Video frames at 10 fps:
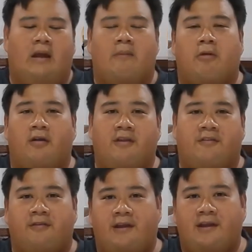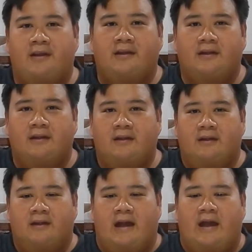Among the three,
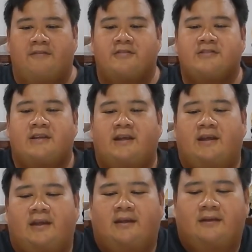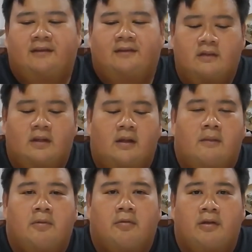I have to say the
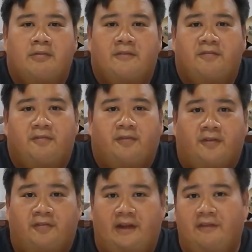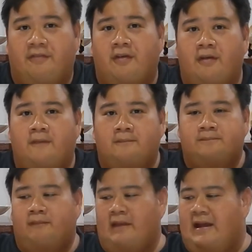number one for flavor
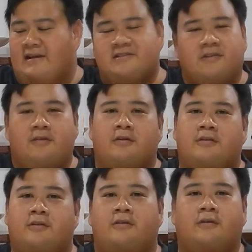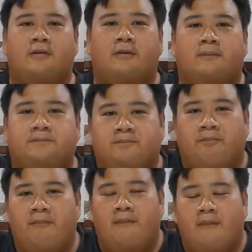has to go to
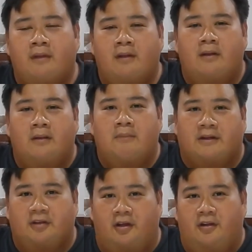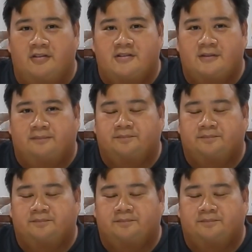McDonald's.